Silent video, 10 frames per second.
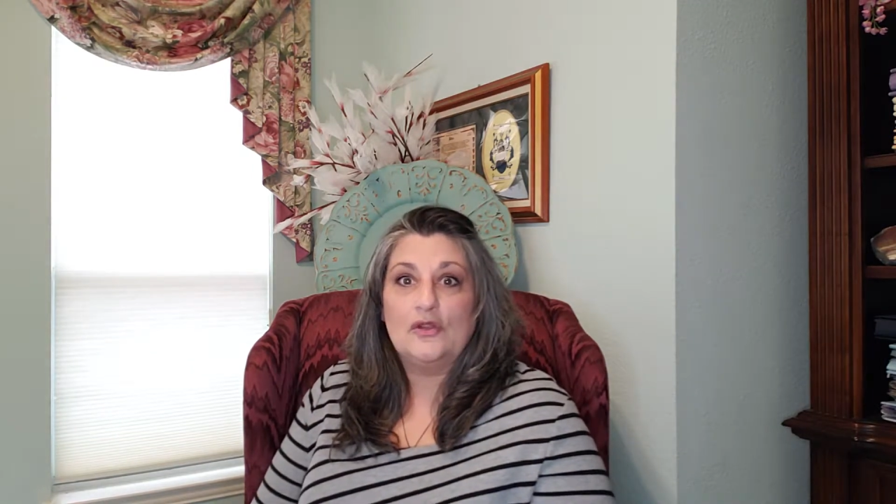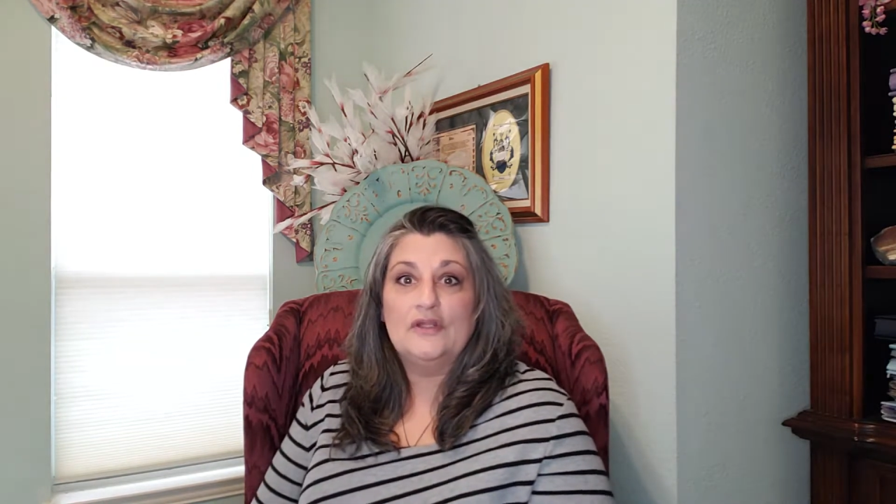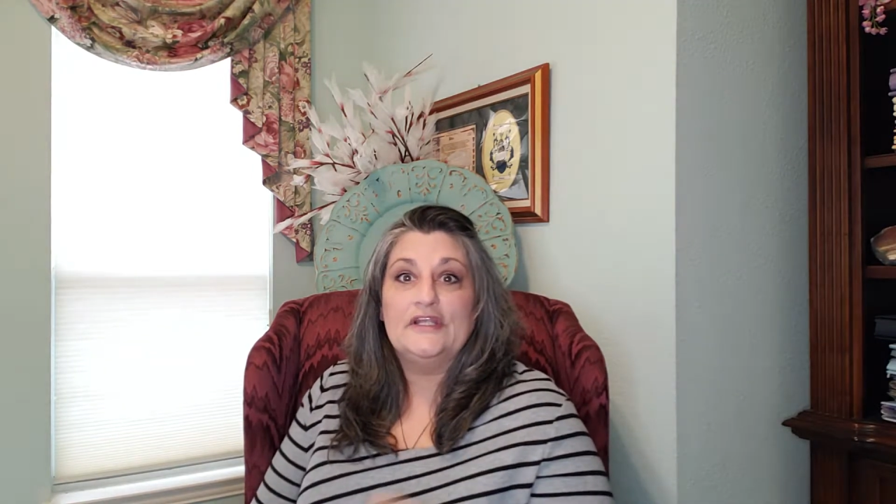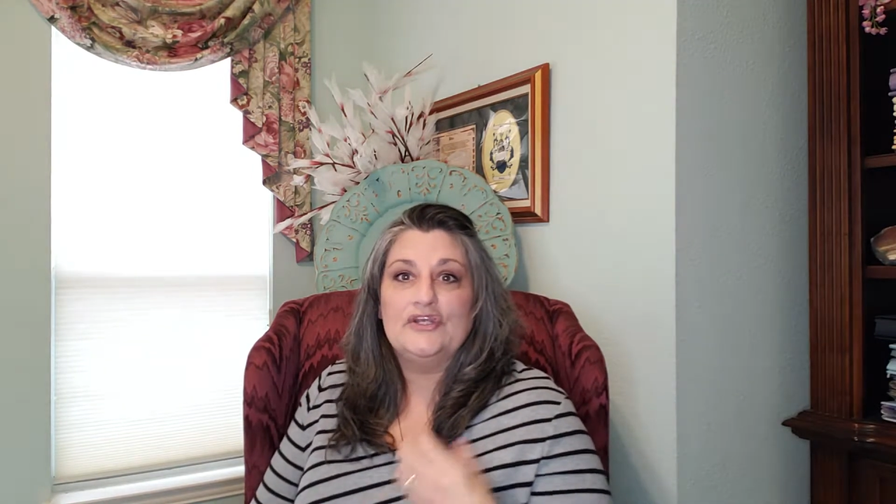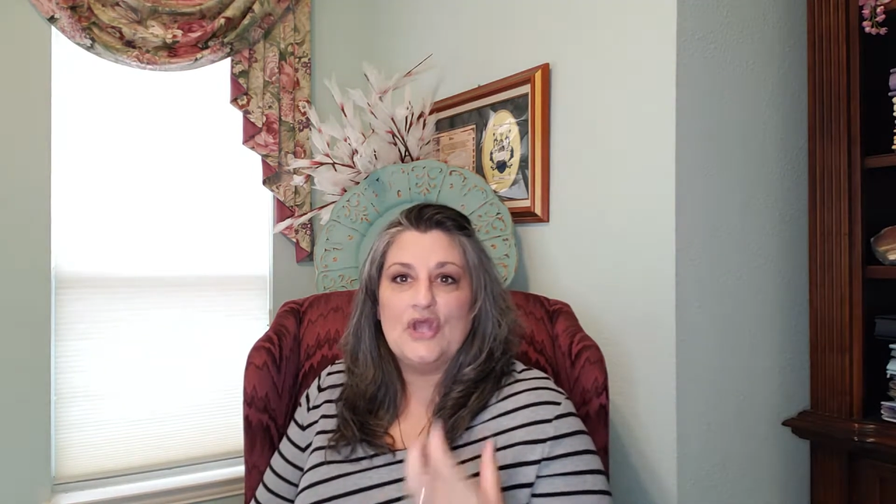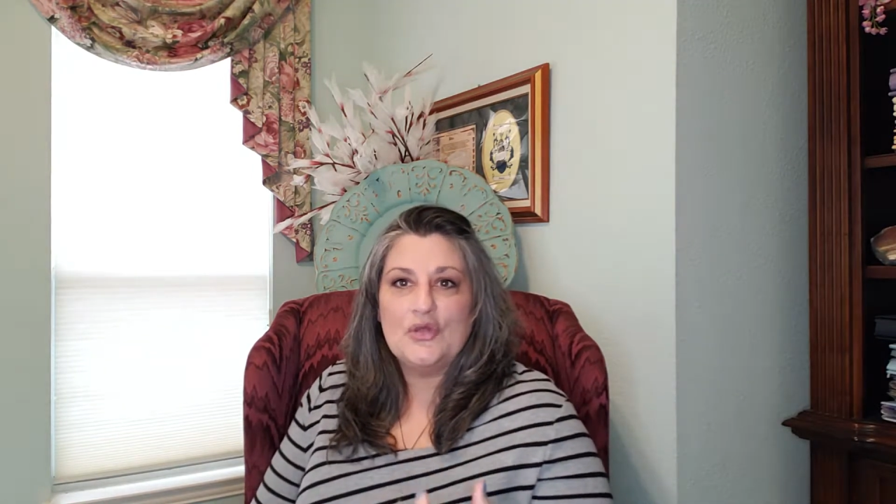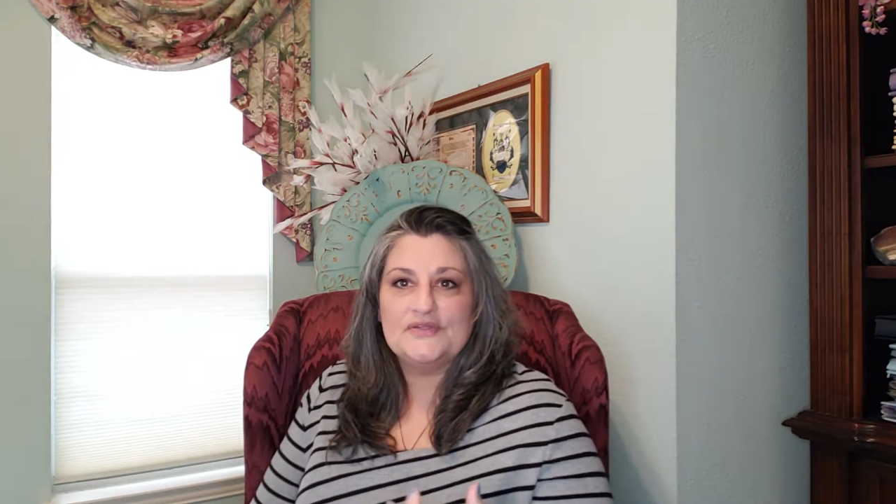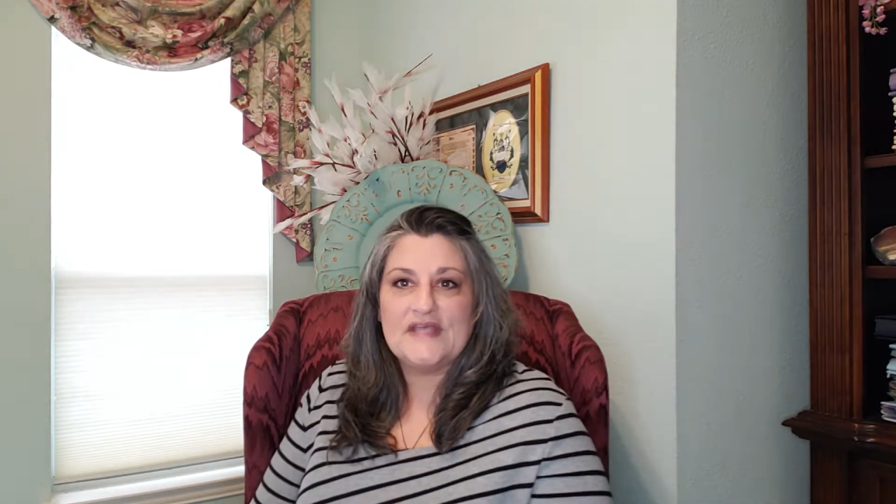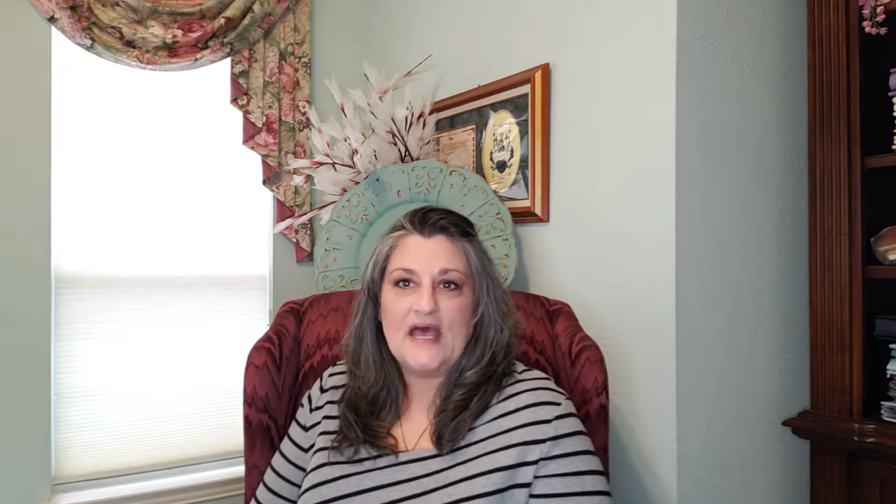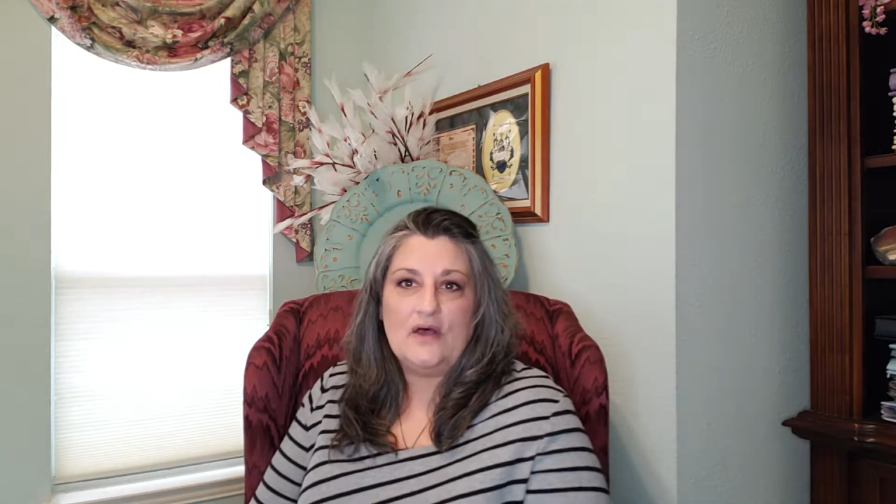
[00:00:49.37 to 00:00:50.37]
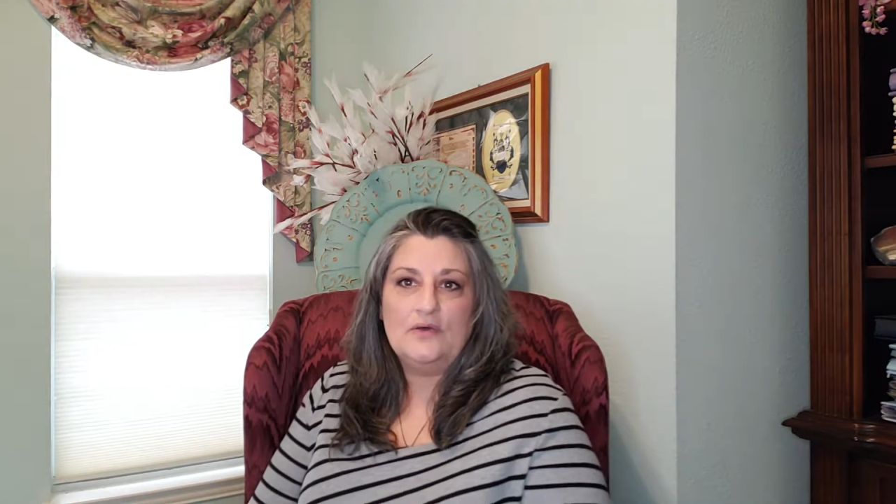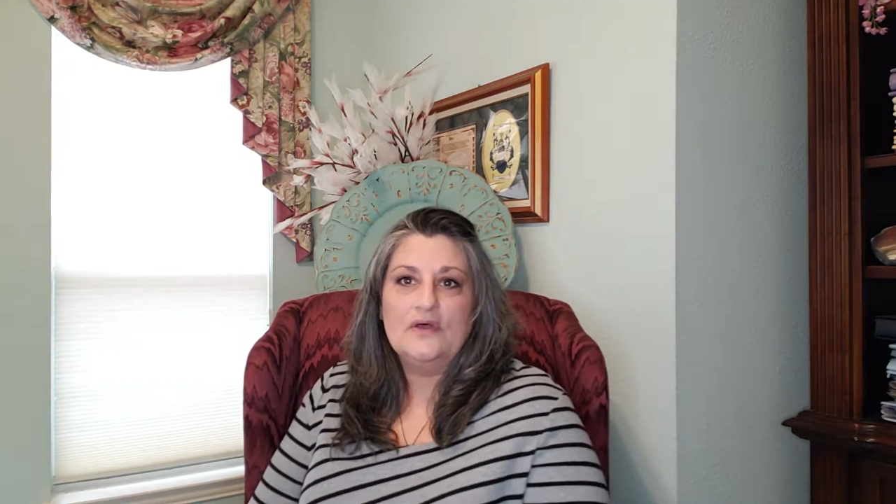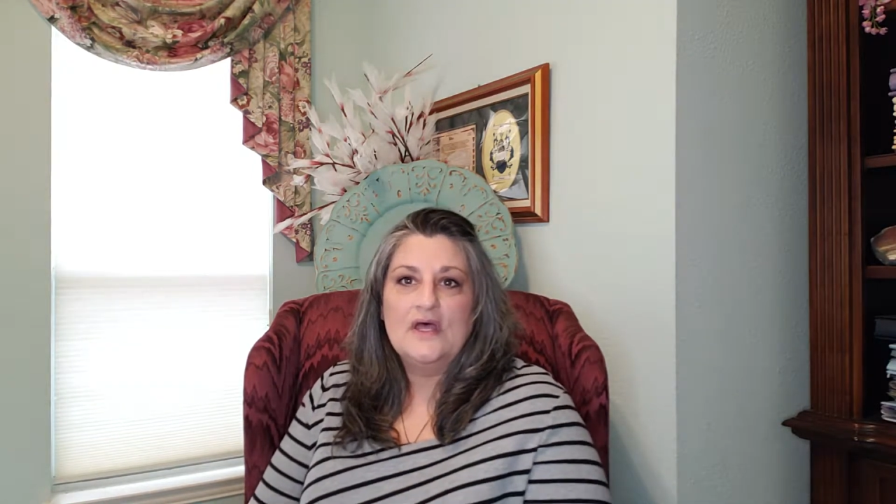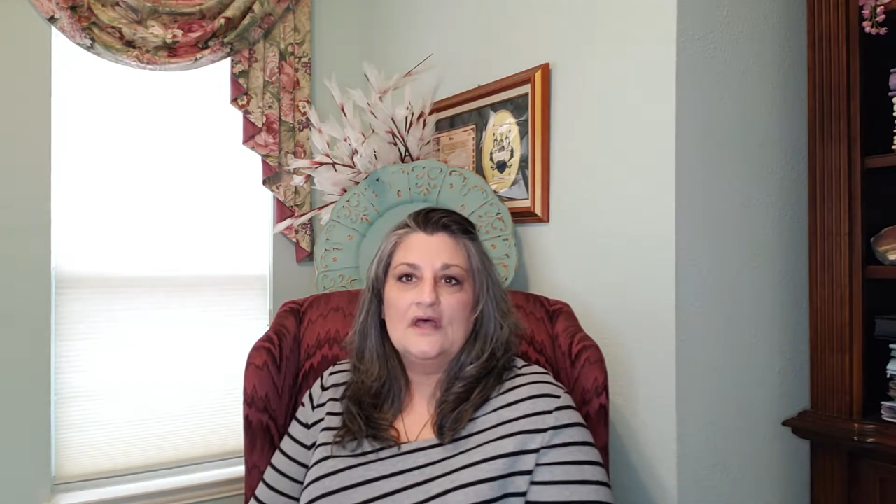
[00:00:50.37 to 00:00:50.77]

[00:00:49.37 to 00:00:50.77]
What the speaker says: only knows how,